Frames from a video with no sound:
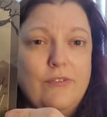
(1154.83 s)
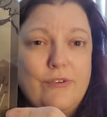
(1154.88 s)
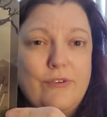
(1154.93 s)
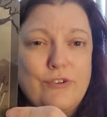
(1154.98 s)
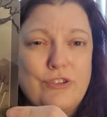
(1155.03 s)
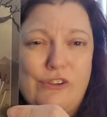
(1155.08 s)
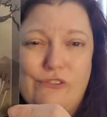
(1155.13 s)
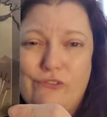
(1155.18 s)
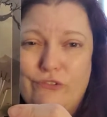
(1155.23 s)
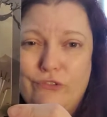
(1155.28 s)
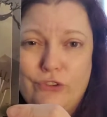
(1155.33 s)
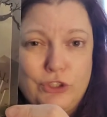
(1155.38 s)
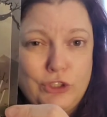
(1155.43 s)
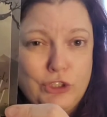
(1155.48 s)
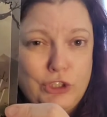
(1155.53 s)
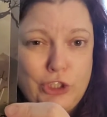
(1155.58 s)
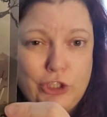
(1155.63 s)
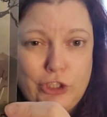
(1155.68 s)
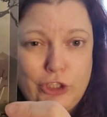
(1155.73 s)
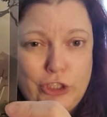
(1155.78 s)
There's a
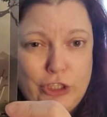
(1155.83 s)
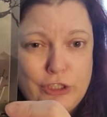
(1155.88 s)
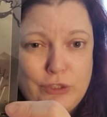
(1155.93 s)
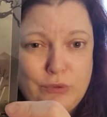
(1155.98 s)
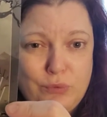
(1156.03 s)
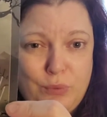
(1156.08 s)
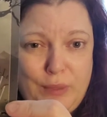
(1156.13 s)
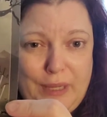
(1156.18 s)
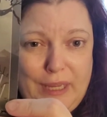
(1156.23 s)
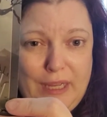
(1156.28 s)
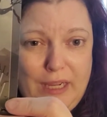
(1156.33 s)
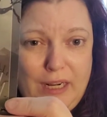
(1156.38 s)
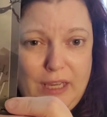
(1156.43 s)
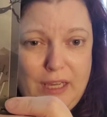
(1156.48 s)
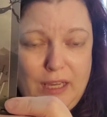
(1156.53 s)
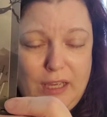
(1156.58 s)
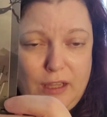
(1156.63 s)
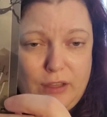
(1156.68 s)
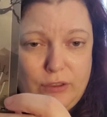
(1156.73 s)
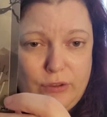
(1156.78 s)
vulture just
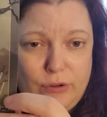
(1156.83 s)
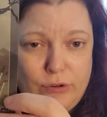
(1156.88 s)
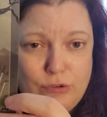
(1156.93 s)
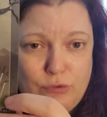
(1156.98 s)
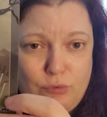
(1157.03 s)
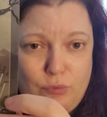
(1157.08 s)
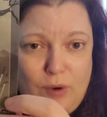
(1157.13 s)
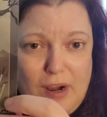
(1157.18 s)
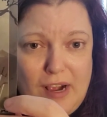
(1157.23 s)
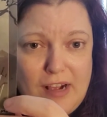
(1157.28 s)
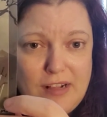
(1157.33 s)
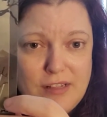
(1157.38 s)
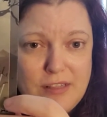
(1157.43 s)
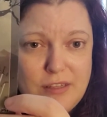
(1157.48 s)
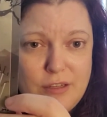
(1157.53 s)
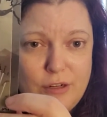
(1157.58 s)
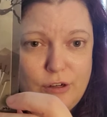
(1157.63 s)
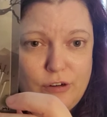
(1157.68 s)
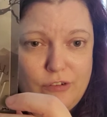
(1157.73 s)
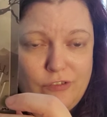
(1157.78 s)
waiting. There's
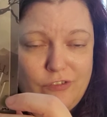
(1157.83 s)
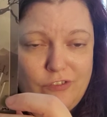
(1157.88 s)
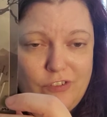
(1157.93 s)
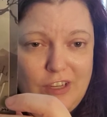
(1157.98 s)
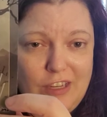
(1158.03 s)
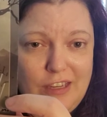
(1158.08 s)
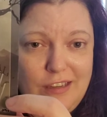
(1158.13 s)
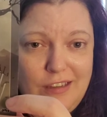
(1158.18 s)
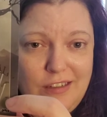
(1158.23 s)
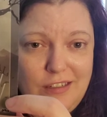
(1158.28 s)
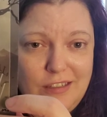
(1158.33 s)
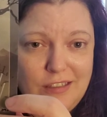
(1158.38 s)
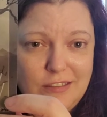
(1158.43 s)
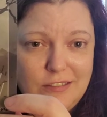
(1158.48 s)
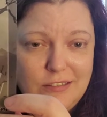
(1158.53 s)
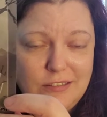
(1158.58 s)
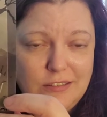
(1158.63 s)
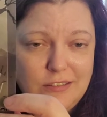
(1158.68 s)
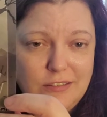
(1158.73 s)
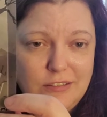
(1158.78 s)
rats at her feet.
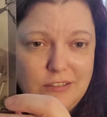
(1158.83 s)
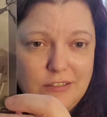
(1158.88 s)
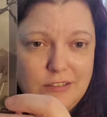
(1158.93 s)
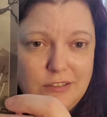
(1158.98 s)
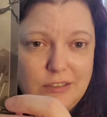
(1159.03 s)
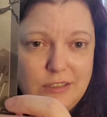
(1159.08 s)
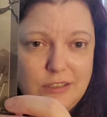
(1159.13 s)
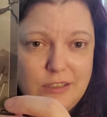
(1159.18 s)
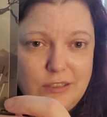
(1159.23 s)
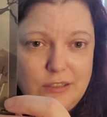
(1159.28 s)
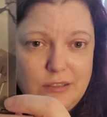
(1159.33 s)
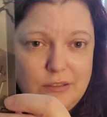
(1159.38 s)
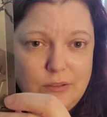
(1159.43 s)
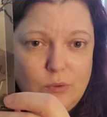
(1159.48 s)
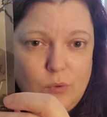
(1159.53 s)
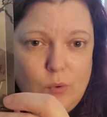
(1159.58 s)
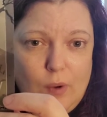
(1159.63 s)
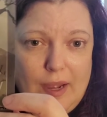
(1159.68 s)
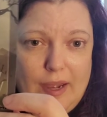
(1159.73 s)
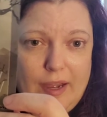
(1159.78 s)

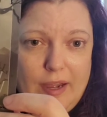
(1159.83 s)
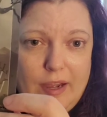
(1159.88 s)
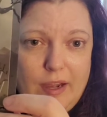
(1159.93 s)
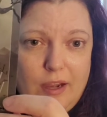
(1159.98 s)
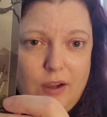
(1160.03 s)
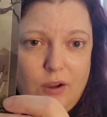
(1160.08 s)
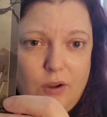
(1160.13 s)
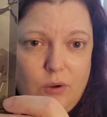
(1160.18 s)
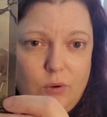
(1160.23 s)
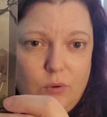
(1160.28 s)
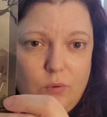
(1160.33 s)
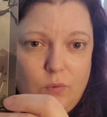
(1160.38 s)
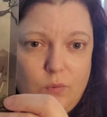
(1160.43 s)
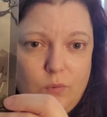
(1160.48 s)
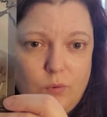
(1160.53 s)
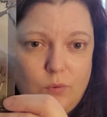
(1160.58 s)
Wow.